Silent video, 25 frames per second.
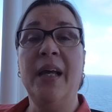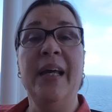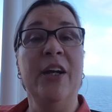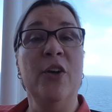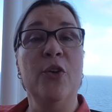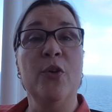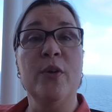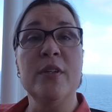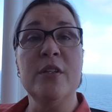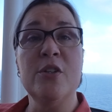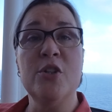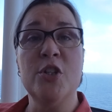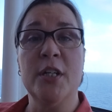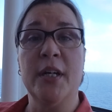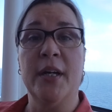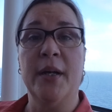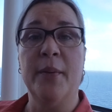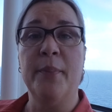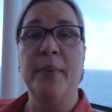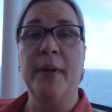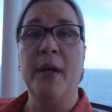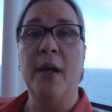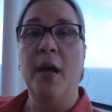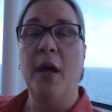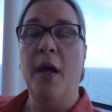here on the ship,
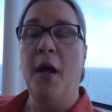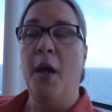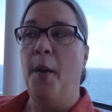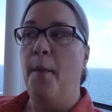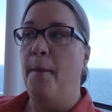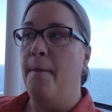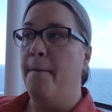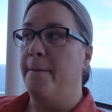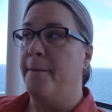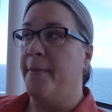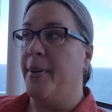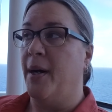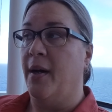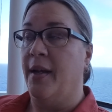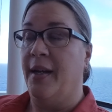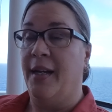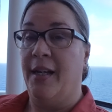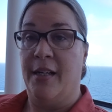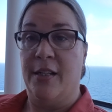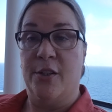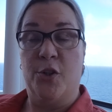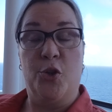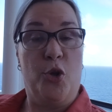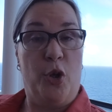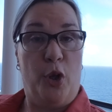but
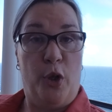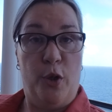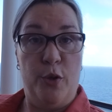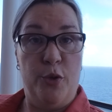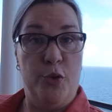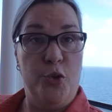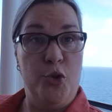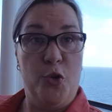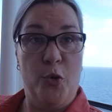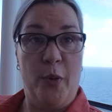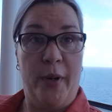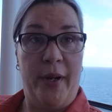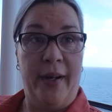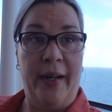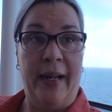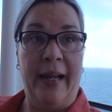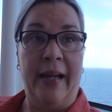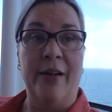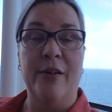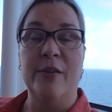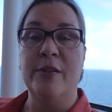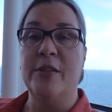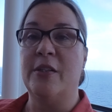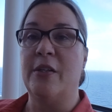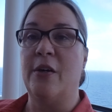it is closed right
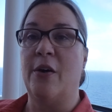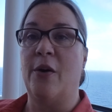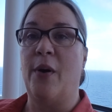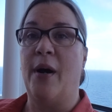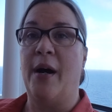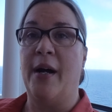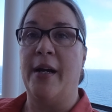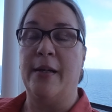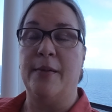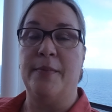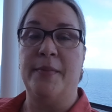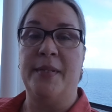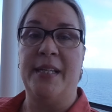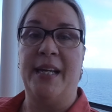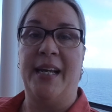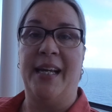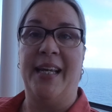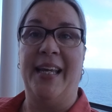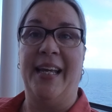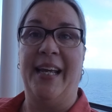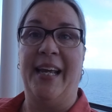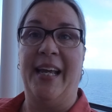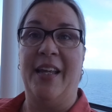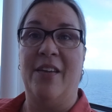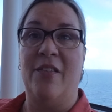now. So I am
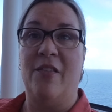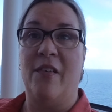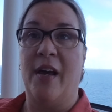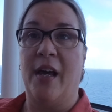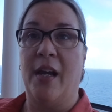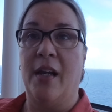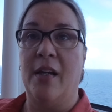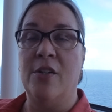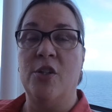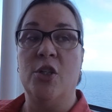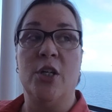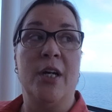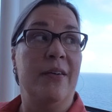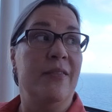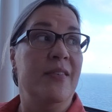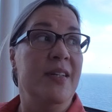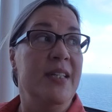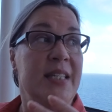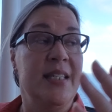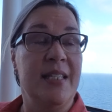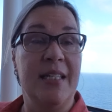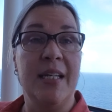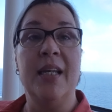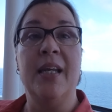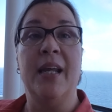taking advantage of a
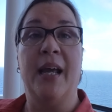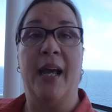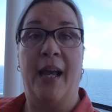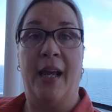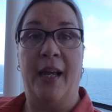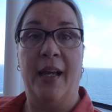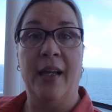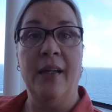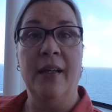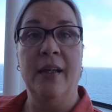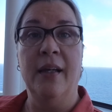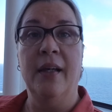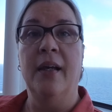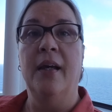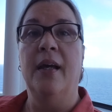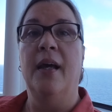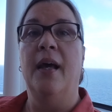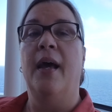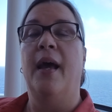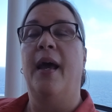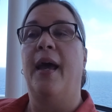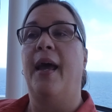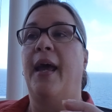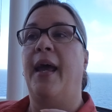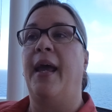sea day
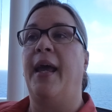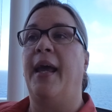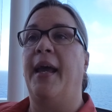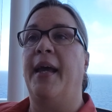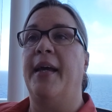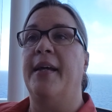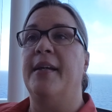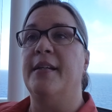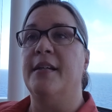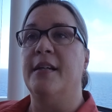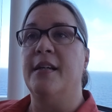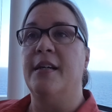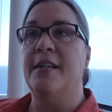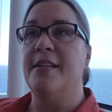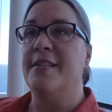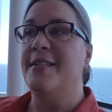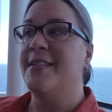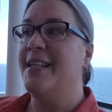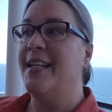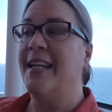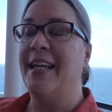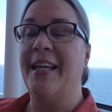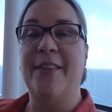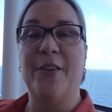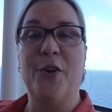and
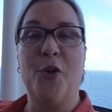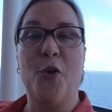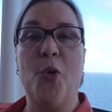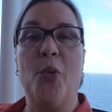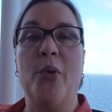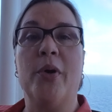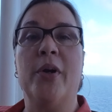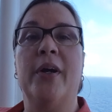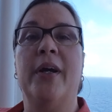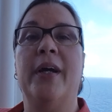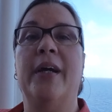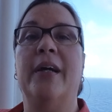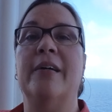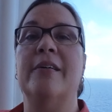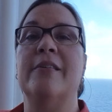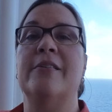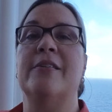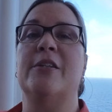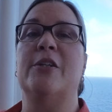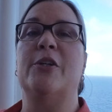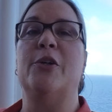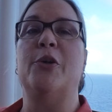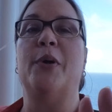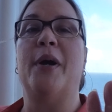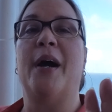sitting in the corner here
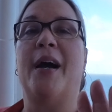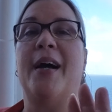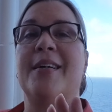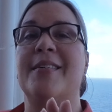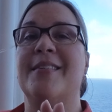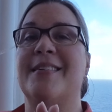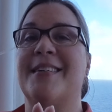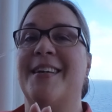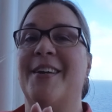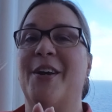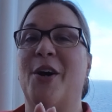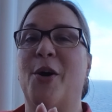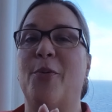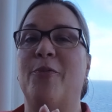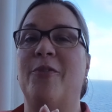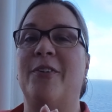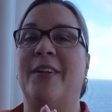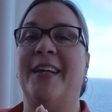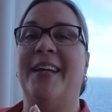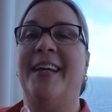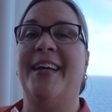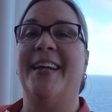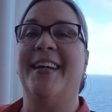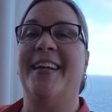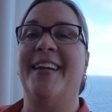so you guys can
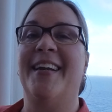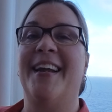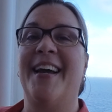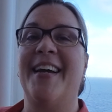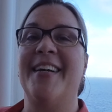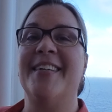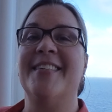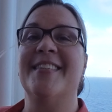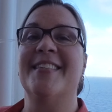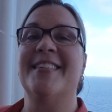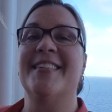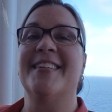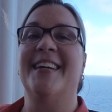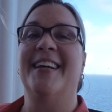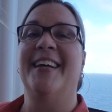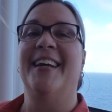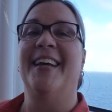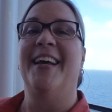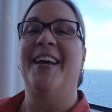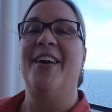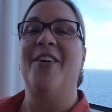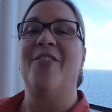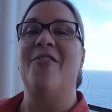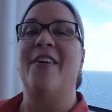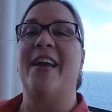hopefully get a nice
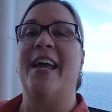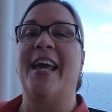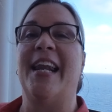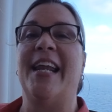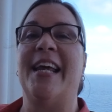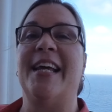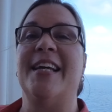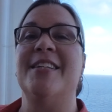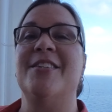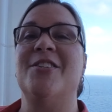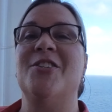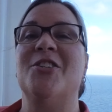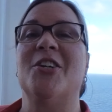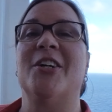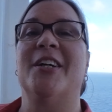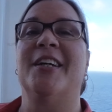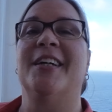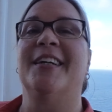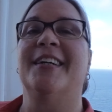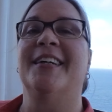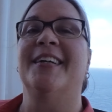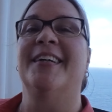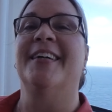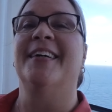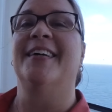vantage
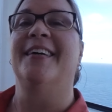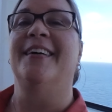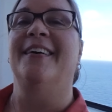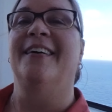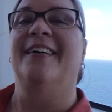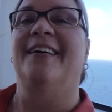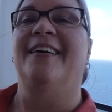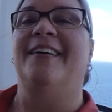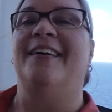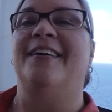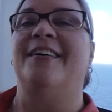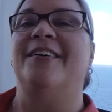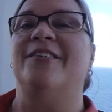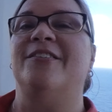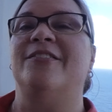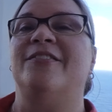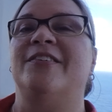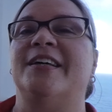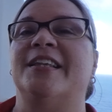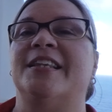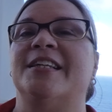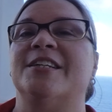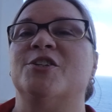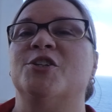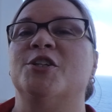of
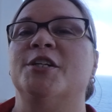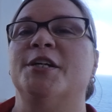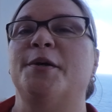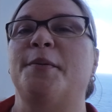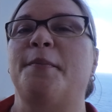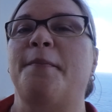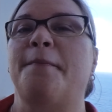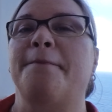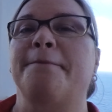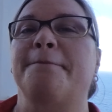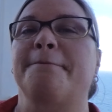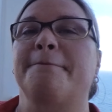the ship.